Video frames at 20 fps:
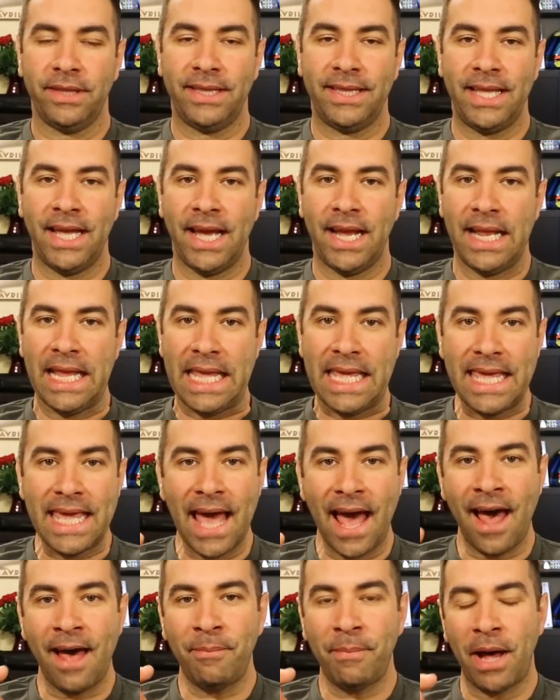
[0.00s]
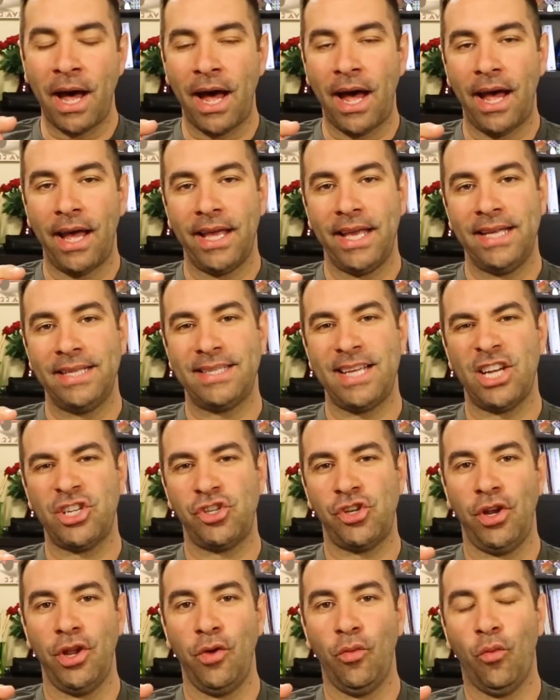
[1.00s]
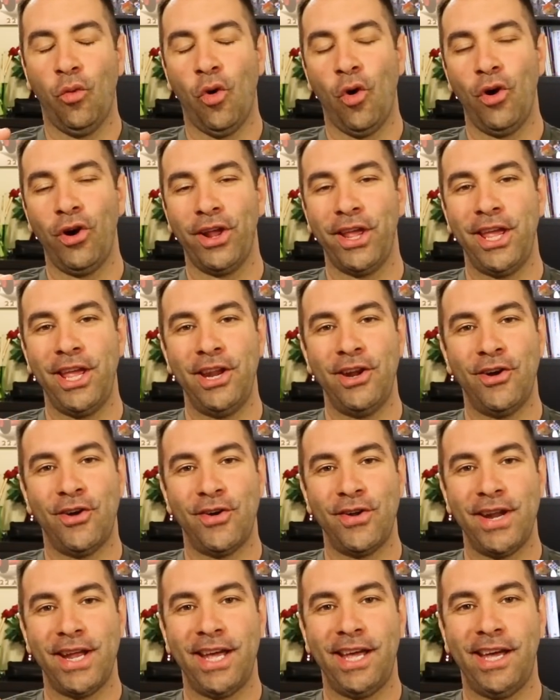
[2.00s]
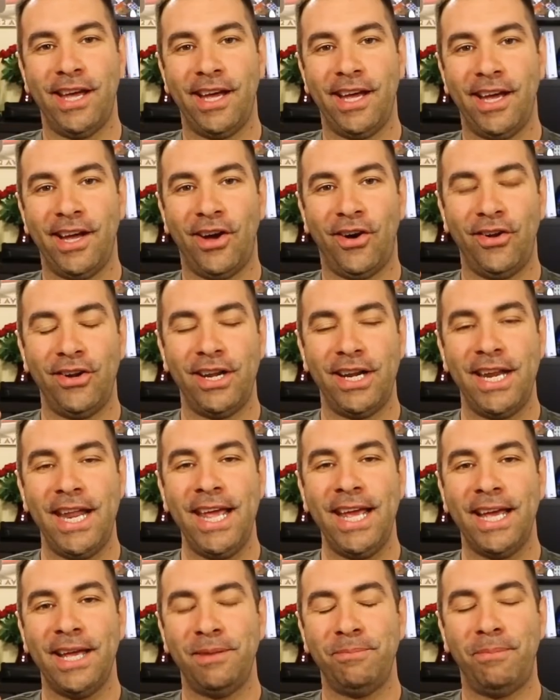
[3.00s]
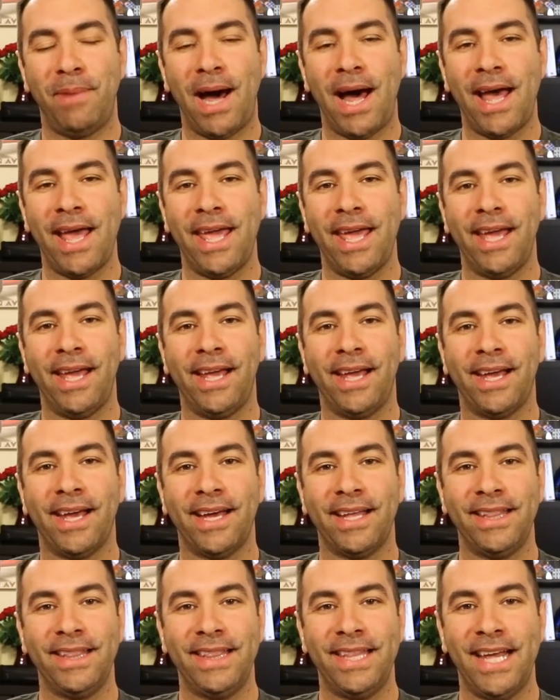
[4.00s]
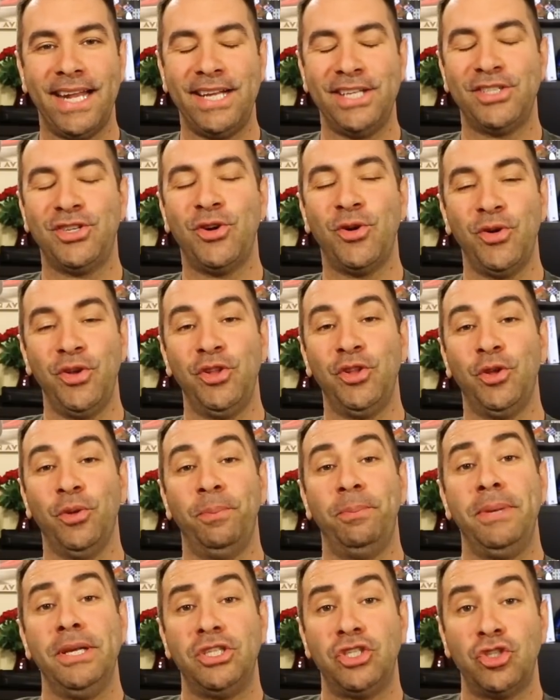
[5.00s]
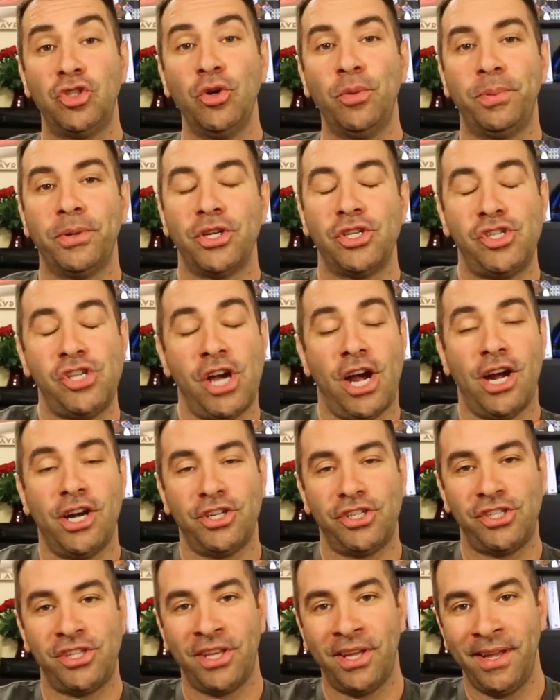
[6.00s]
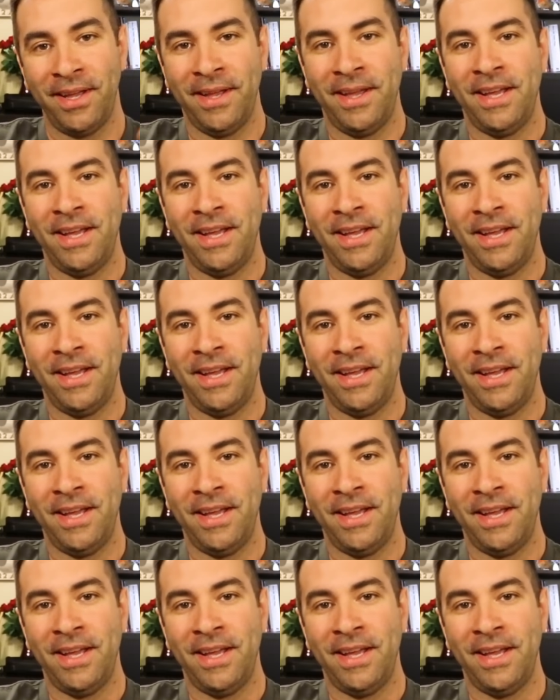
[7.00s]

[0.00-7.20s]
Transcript: that Yamaha is actually working on a naked bike that is going to be supercharged.